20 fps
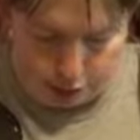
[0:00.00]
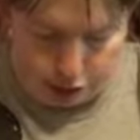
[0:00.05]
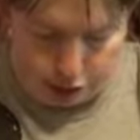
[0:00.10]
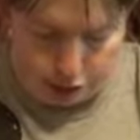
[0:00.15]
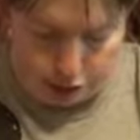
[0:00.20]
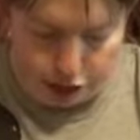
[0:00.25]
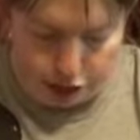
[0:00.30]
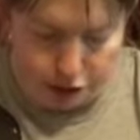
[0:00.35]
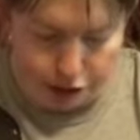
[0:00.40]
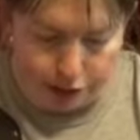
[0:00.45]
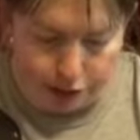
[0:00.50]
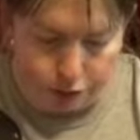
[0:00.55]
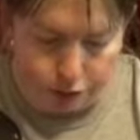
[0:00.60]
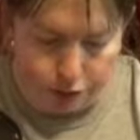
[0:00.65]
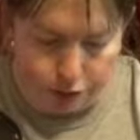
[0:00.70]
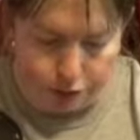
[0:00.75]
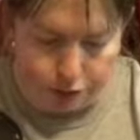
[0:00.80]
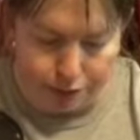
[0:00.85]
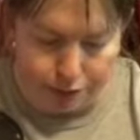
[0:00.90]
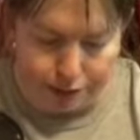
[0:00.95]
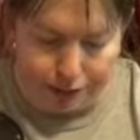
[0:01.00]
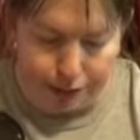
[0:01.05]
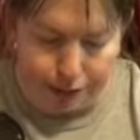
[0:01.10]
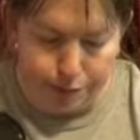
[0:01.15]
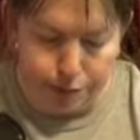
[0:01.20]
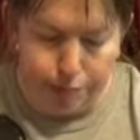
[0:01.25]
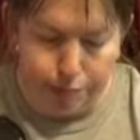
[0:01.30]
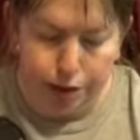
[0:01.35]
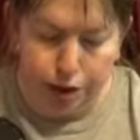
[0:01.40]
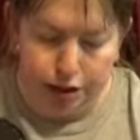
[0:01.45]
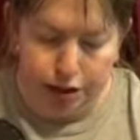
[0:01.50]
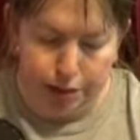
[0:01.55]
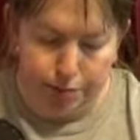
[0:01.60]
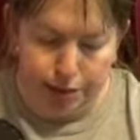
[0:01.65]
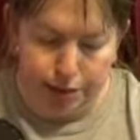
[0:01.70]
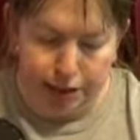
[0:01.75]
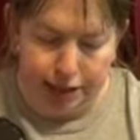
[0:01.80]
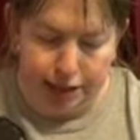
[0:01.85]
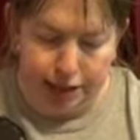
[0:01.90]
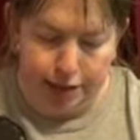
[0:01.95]
Do you source from Facebook
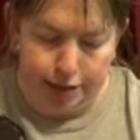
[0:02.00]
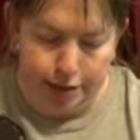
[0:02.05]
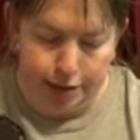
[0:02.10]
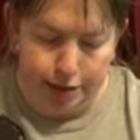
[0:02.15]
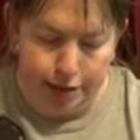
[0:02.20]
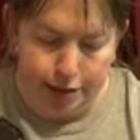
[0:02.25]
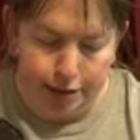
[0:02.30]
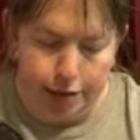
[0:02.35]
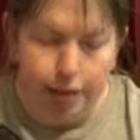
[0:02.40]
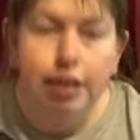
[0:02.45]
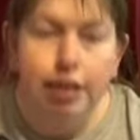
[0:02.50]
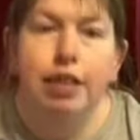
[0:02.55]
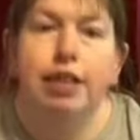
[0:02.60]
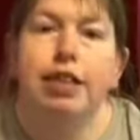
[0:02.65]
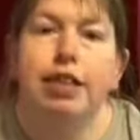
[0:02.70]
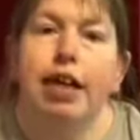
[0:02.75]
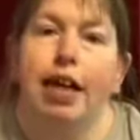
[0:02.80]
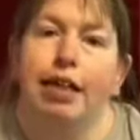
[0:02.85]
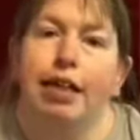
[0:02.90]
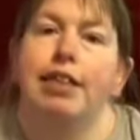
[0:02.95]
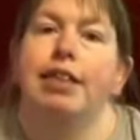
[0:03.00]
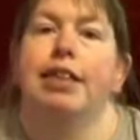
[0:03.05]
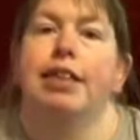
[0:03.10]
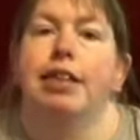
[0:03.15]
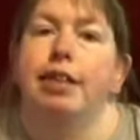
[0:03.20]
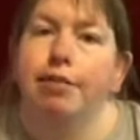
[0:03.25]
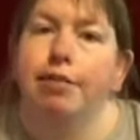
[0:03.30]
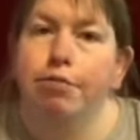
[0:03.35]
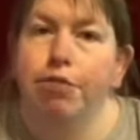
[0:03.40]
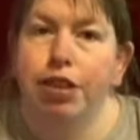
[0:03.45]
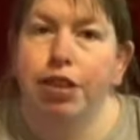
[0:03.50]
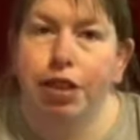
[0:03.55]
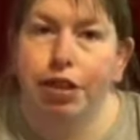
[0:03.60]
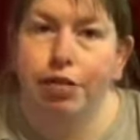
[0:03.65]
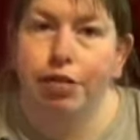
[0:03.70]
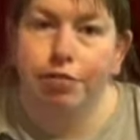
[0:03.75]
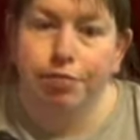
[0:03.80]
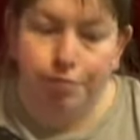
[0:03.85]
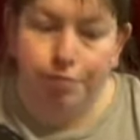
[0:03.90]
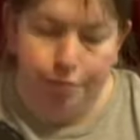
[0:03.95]
Marketplace? Yes, we do.
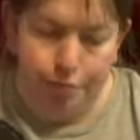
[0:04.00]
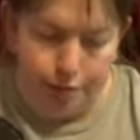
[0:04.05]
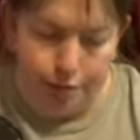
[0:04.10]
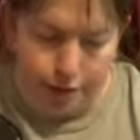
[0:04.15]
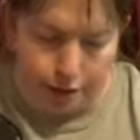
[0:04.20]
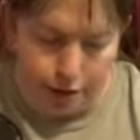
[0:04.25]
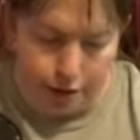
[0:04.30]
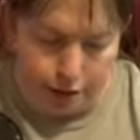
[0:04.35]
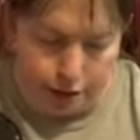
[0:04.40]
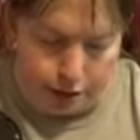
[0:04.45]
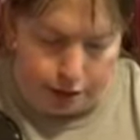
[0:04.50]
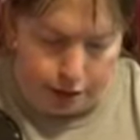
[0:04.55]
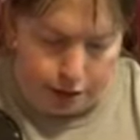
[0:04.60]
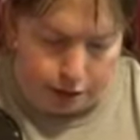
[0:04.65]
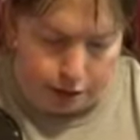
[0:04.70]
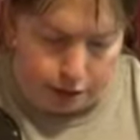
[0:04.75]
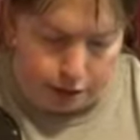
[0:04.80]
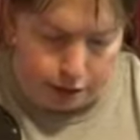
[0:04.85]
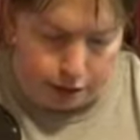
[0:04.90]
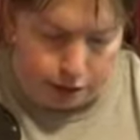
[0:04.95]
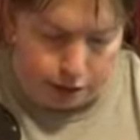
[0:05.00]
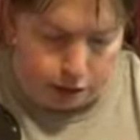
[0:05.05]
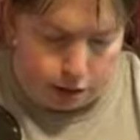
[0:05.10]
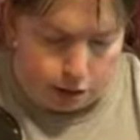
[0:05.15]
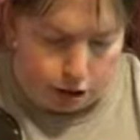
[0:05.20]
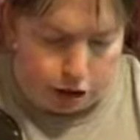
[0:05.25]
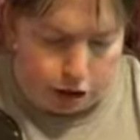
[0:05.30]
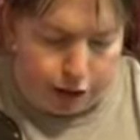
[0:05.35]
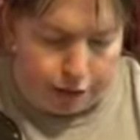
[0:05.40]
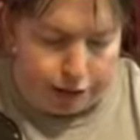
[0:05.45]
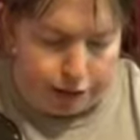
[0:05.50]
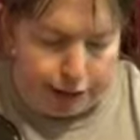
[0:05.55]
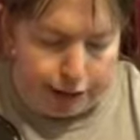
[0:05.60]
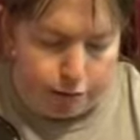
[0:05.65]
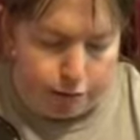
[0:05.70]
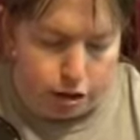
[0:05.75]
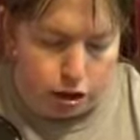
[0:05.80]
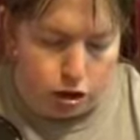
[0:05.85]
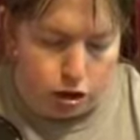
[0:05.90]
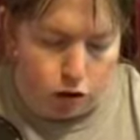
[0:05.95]
Do you ever sell
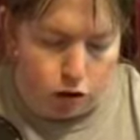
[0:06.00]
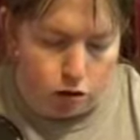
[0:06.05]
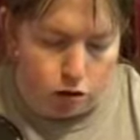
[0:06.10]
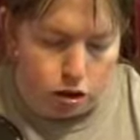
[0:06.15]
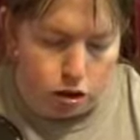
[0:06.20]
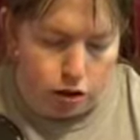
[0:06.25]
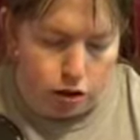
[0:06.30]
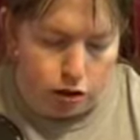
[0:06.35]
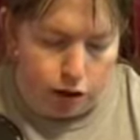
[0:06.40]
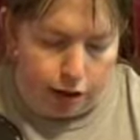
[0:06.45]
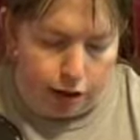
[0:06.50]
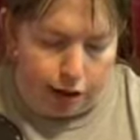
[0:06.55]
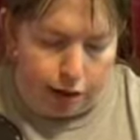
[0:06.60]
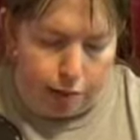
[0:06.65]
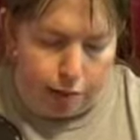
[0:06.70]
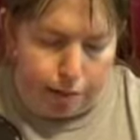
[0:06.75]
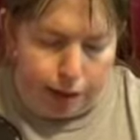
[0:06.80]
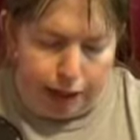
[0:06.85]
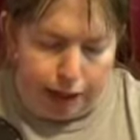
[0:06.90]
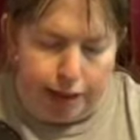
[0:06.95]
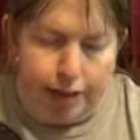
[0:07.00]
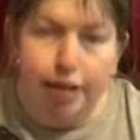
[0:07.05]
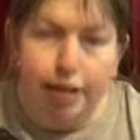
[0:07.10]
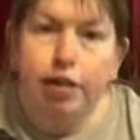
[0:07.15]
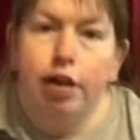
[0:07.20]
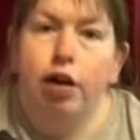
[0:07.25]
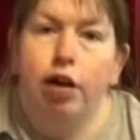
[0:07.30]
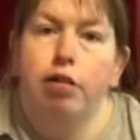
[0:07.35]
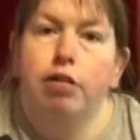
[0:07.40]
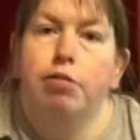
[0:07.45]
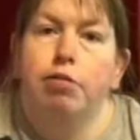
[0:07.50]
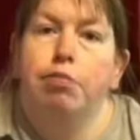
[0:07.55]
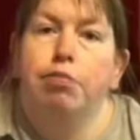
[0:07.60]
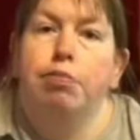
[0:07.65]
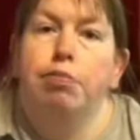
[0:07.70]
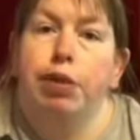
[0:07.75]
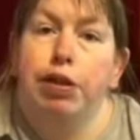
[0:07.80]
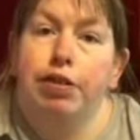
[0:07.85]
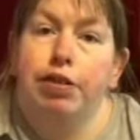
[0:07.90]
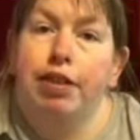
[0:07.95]
stocks you can't sell back at car
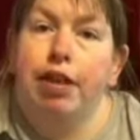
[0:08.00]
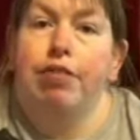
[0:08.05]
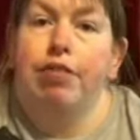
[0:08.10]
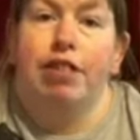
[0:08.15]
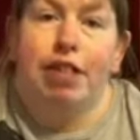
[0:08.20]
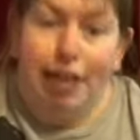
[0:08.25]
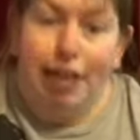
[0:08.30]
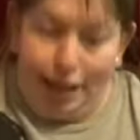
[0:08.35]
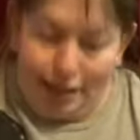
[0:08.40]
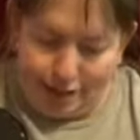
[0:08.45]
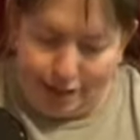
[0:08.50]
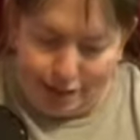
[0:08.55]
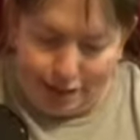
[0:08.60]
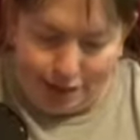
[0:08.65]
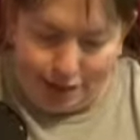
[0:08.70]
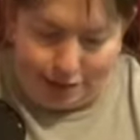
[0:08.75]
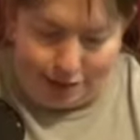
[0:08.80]
boot sales? Yes.